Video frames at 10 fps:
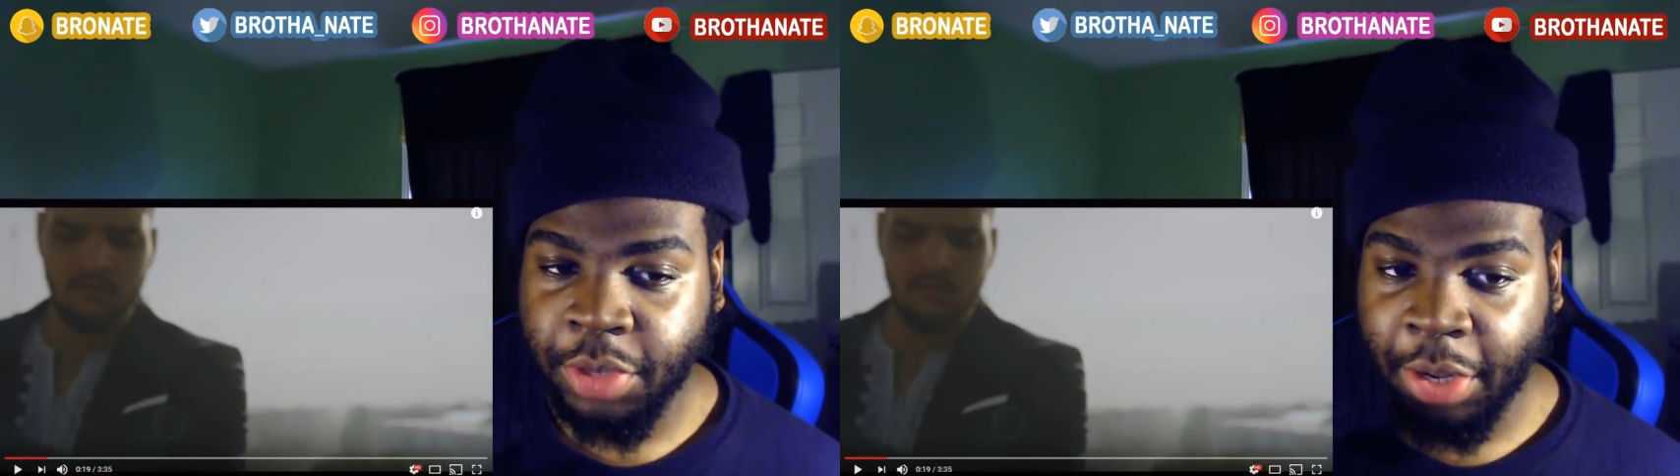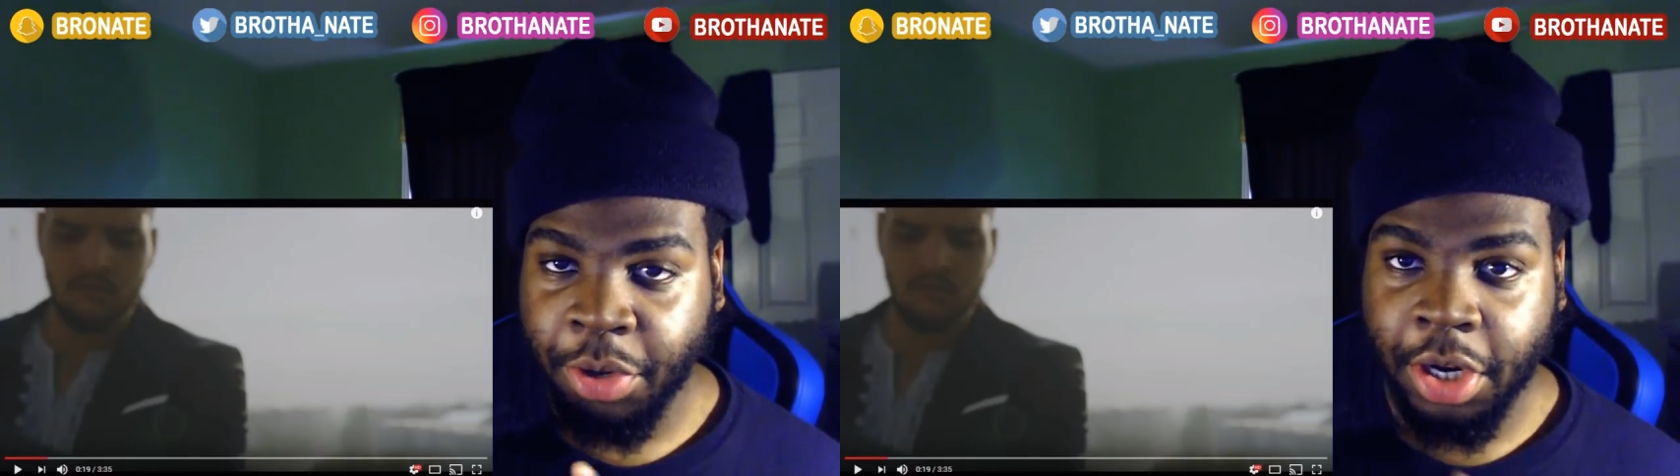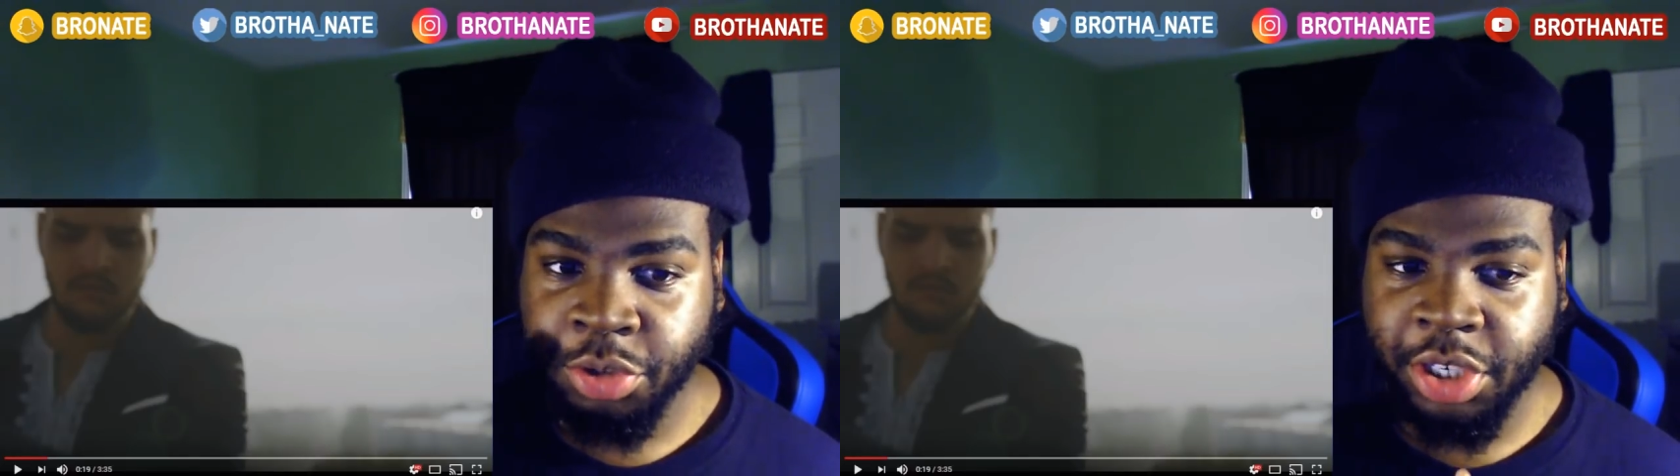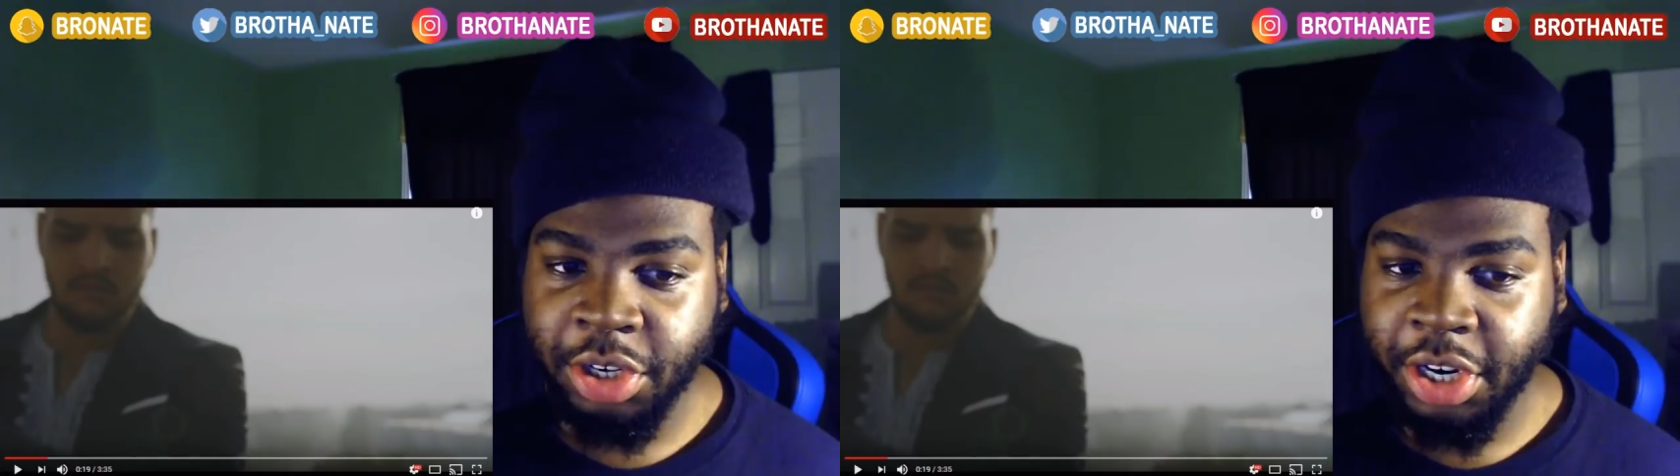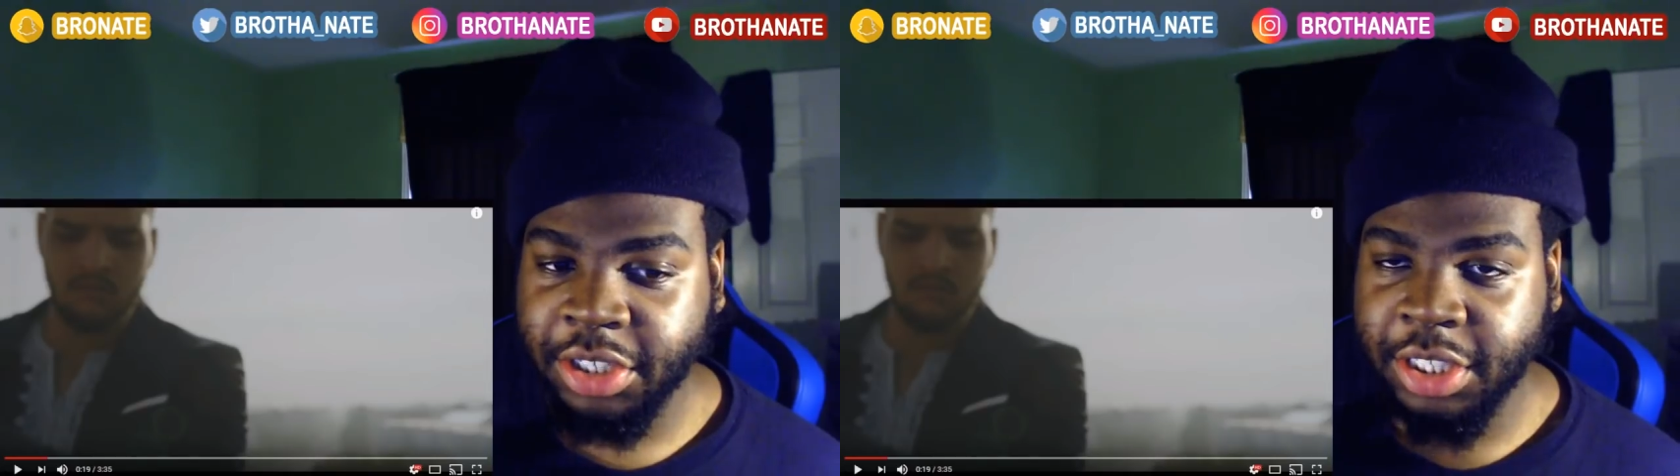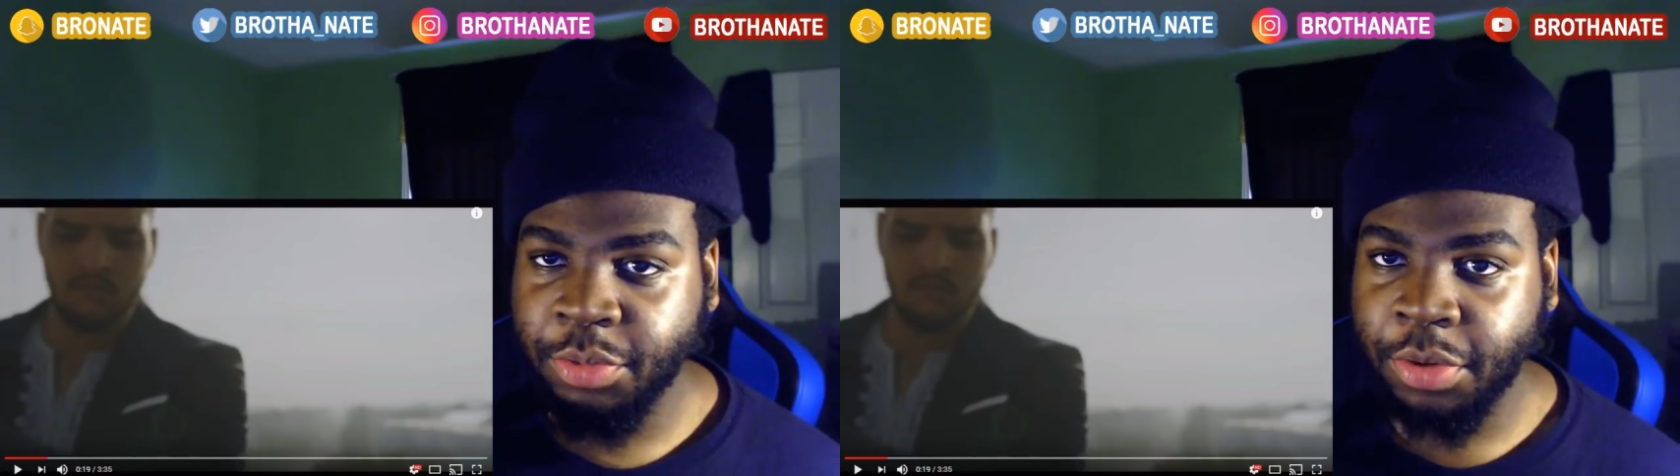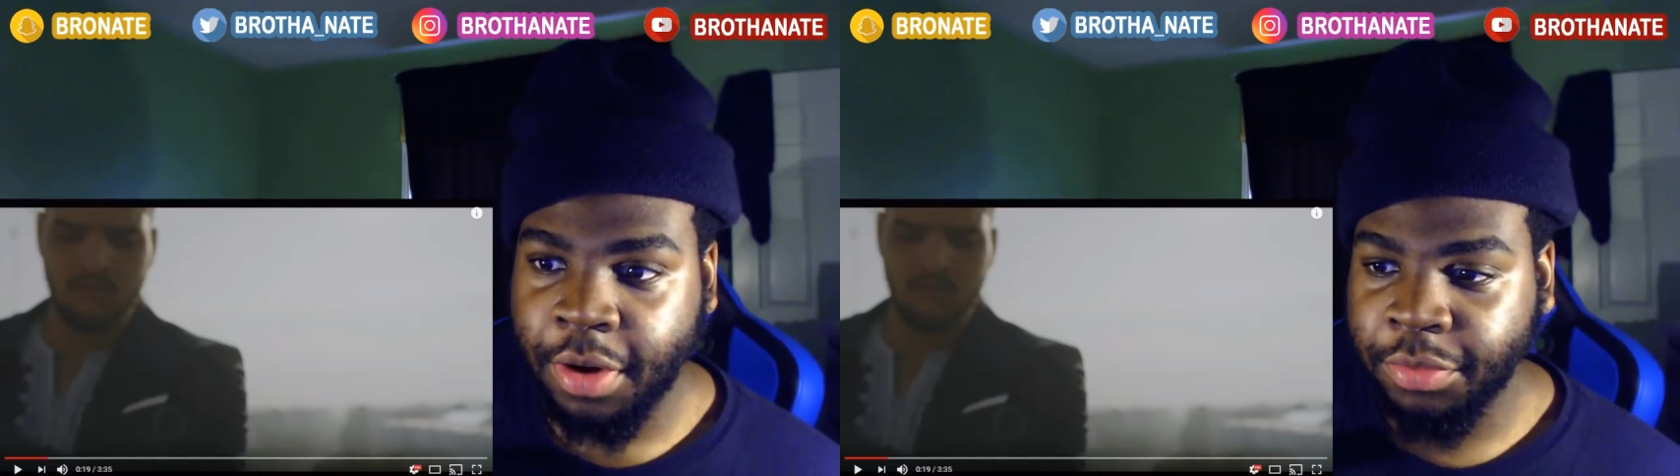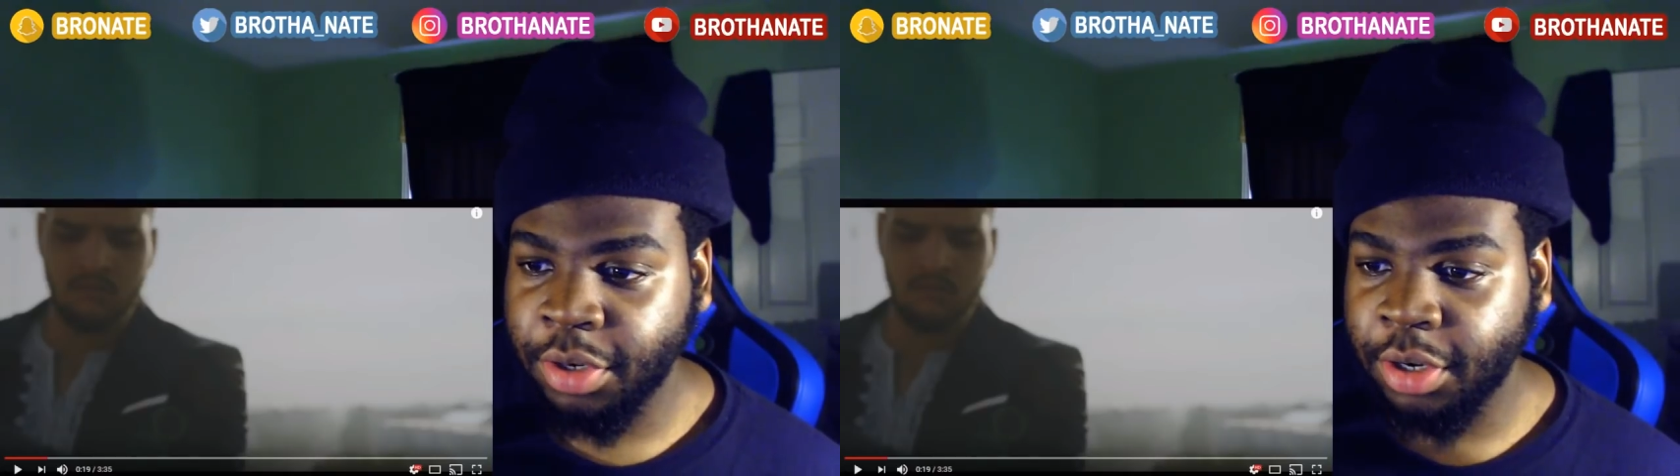like, when I was doing the lyrics, it's
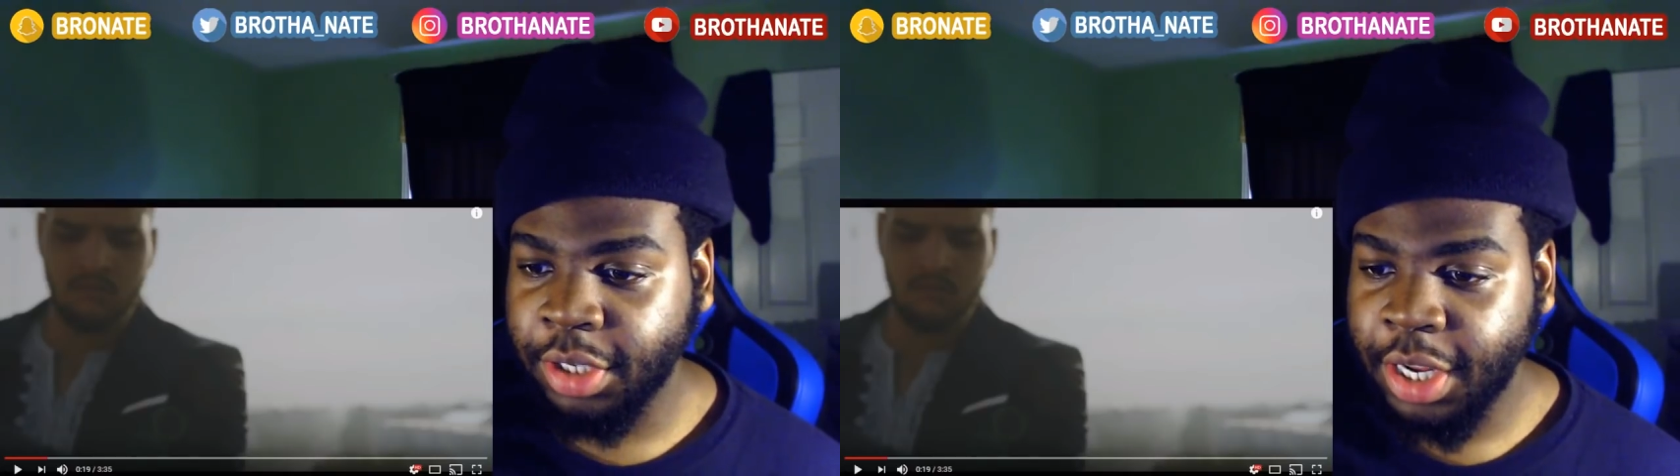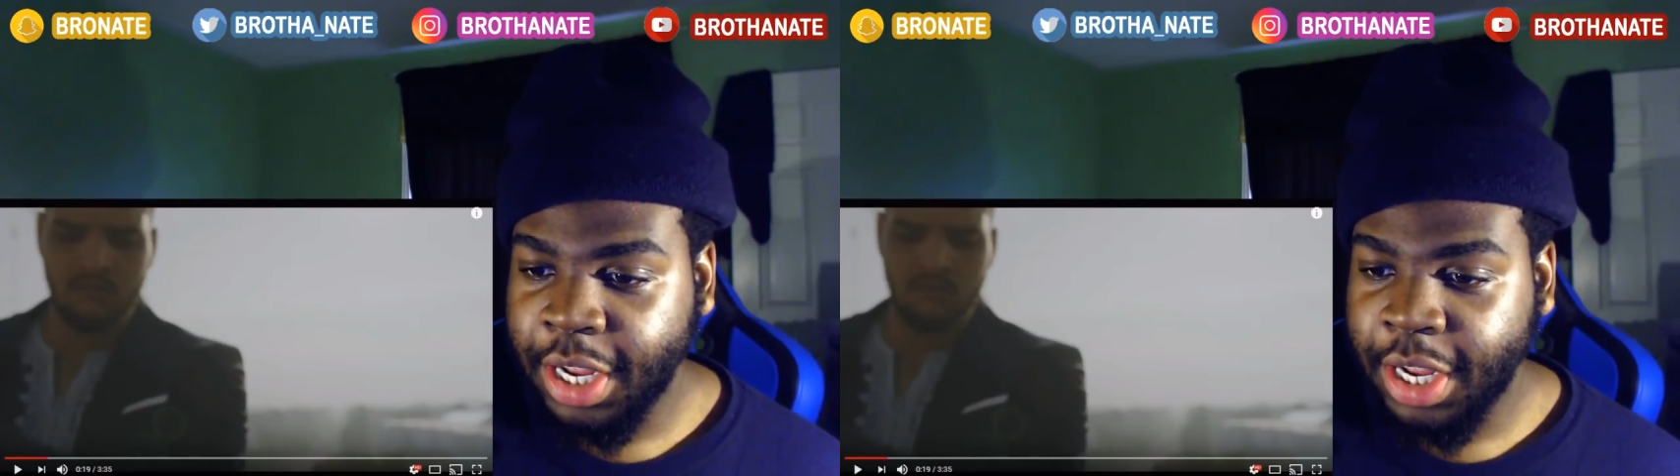revolved around